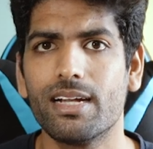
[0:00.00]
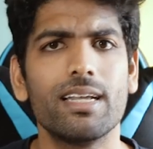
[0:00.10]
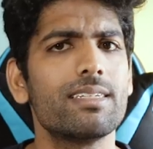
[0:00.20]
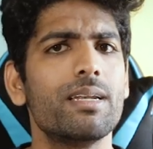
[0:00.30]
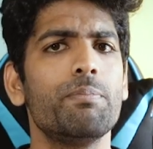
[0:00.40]

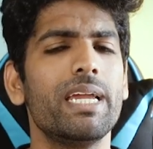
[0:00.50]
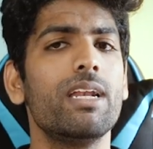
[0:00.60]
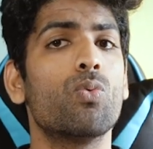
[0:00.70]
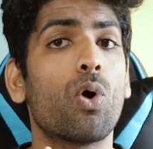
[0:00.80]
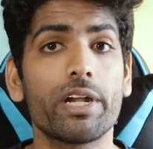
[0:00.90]
doesn't
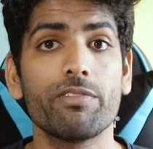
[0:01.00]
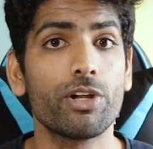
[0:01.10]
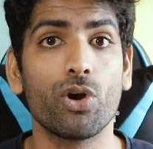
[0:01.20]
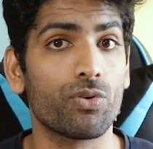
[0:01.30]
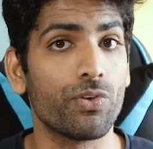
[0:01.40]
mean whatever
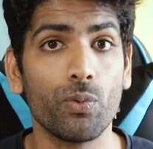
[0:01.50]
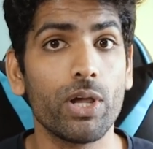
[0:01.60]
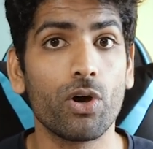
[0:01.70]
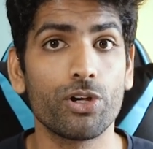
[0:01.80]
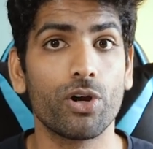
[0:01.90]
you're
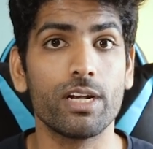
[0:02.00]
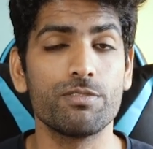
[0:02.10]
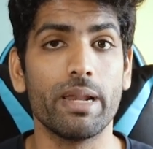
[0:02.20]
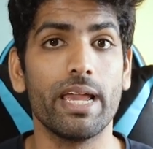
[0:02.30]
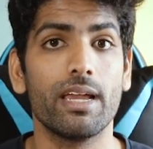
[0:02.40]
viewing on your
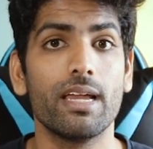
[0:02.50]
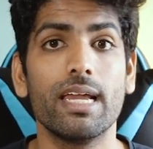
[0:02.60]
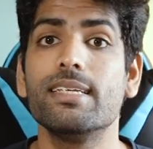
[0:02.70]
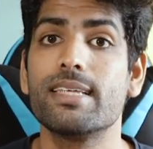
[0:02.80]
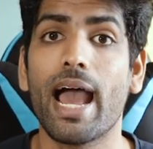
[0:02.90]
display
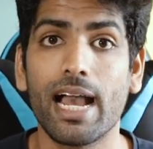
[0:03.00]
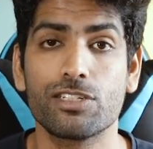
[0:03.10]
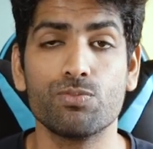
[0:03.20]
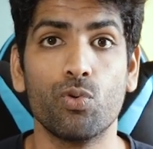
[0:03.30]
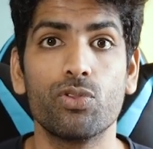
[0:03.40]
is
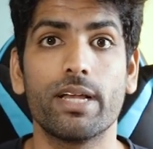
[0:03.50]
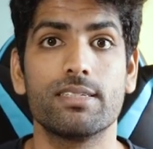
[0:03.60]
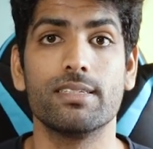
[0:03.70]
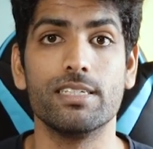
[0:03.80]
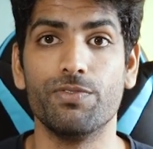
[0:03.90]
as smooth
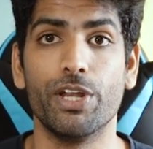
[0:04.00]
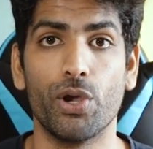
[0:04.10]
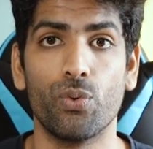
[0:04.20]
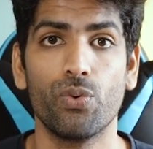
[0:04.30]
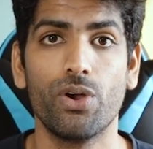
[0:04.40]
as this
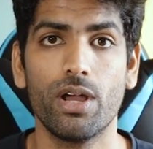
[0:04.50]
video.